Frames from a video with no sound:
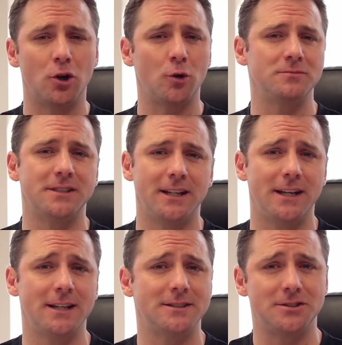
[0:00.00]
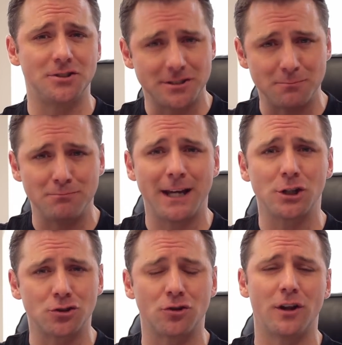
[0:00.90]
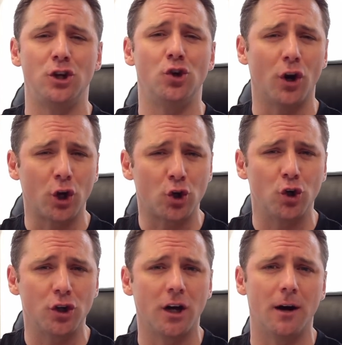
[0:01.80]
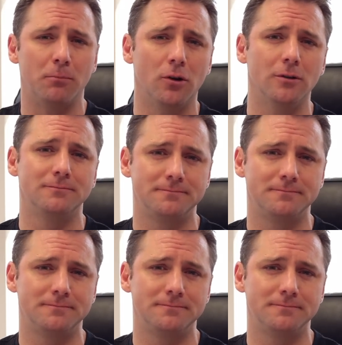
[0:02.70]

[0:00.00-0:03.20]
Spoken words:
a home study is just to make sure that you're a good couple.